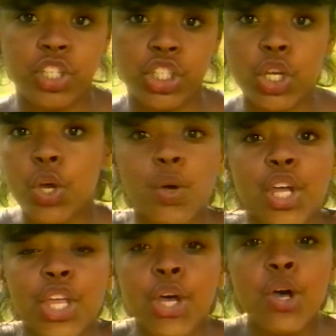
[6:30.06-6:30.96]
pay
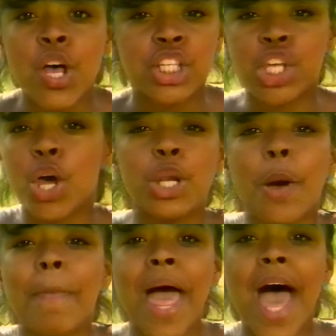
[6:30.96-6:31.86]
television
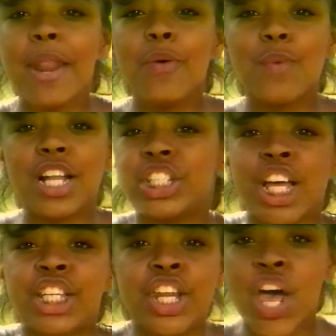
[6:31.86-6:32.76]
subscribers.
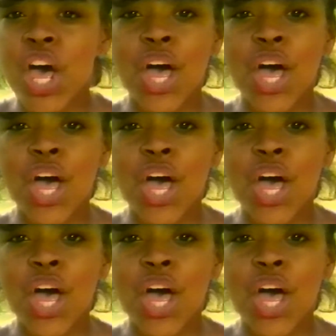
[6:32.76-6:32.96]
Uh,